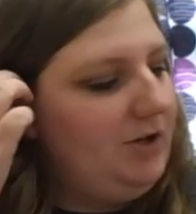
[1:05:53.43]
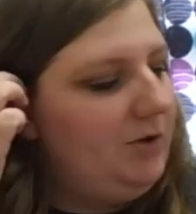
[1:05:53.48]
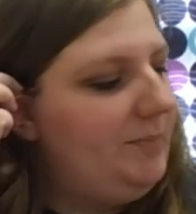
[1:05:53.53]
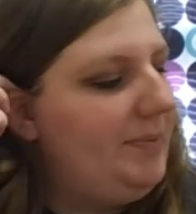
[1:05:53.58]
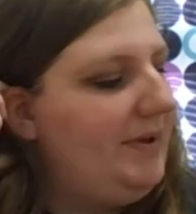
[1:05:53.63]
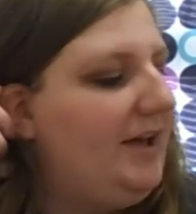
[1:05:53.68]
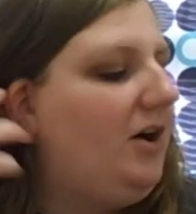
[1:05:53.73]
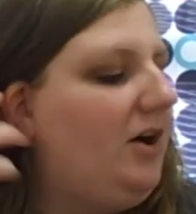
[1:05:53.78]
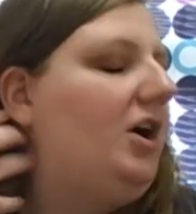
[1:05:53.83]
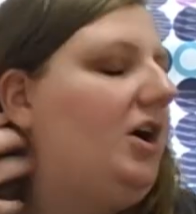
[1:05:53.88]

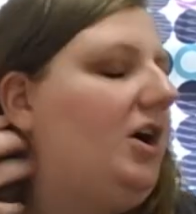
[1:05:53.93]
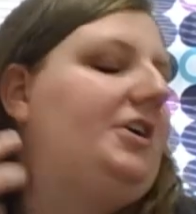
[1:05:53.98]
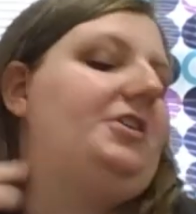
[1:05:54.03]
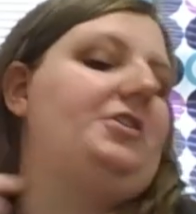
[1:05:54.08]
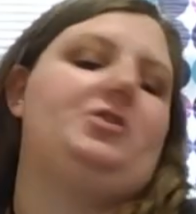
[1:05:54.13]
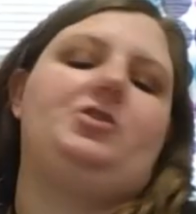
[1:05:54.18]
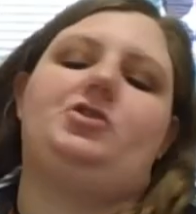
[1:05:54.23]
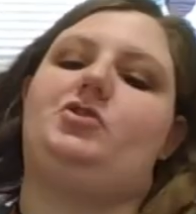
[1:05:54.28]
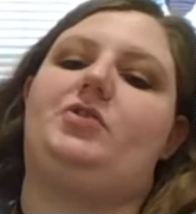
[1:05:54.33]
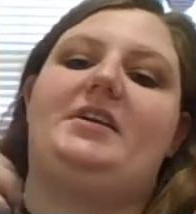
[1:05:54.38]
on
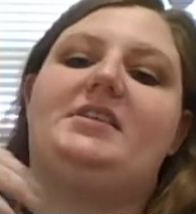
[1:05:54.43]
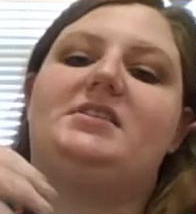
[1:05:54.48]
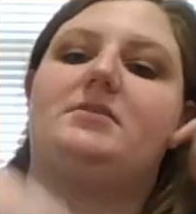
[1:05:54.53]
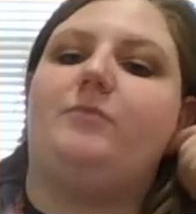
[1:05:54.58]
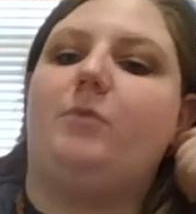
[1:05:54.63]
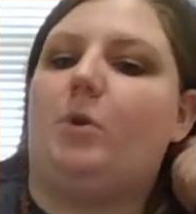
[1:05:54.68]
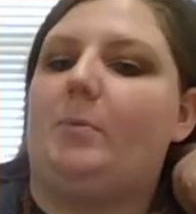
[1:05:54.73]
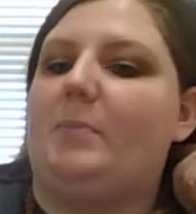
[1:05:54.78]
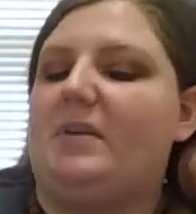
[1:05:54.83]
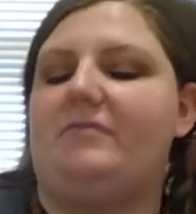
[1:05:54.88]
transforming
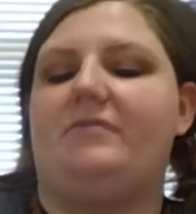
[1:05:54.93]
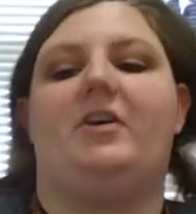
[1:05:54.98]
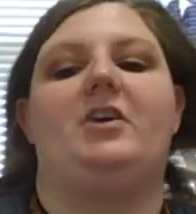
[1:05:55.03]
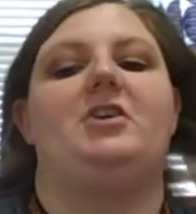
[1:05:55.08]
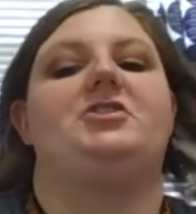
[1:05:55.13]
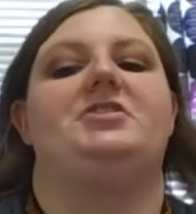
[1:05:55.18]
functions.